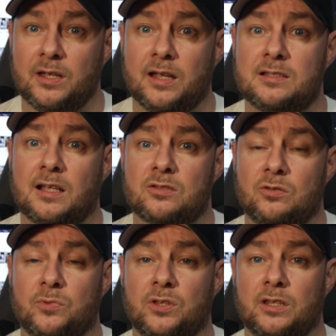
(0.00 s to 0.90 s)
Is that
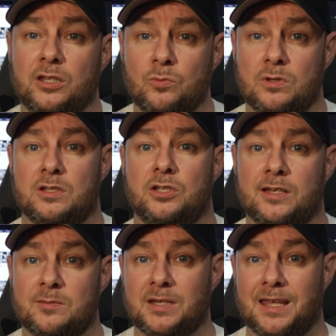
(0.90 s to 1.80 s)
something that you would
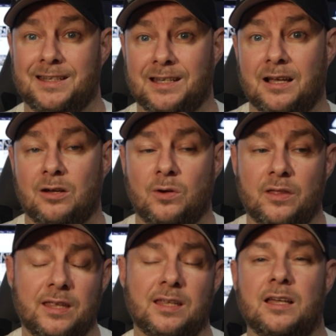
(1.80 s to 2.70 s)
suggest me getting now?
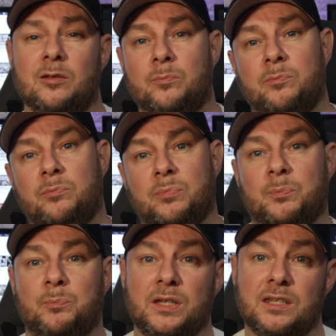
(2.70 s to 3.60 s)
Are they kind of
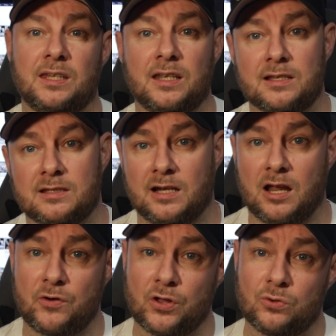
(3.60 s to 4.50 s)
beginner
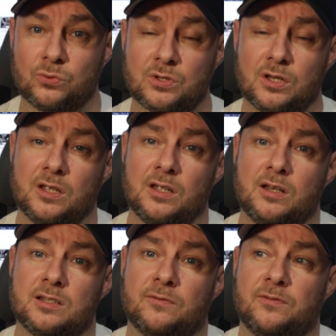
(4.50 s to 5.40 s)
scenarios
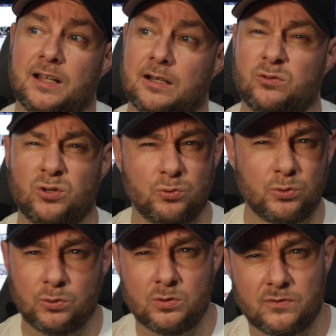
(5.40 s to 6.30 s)
to find out new
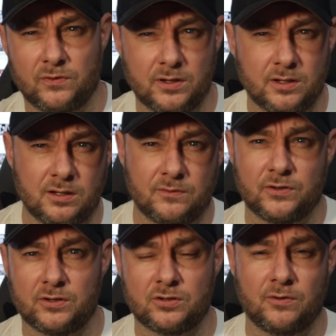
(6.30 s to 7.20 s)
rules for
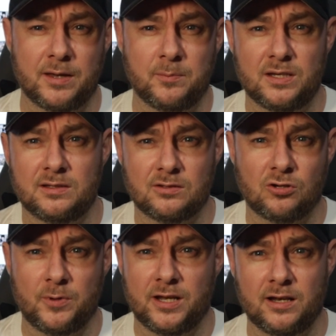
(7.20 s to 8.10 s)
the terrain pieces
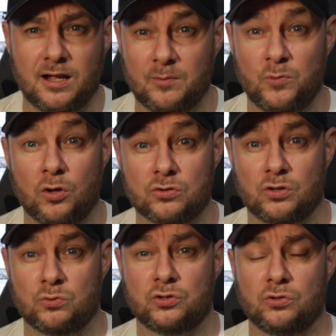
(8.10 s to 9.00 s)
coming in? I'm not
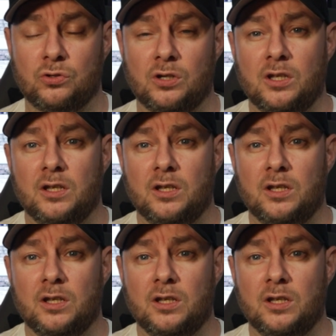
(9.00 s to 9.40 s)
so sure.